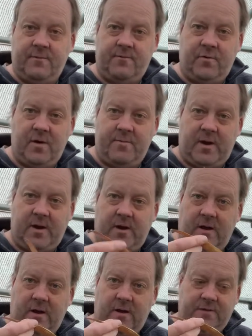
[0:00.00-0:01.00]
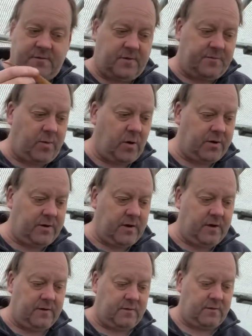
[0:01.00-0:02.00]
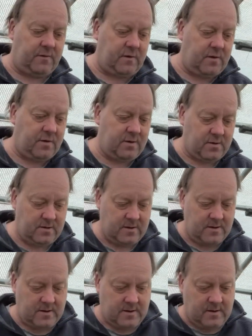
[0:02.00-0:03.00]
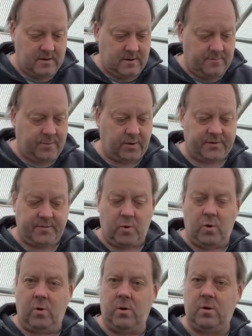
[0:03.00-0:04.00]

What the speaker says: runner beans, just podding these, just gonna pod them all.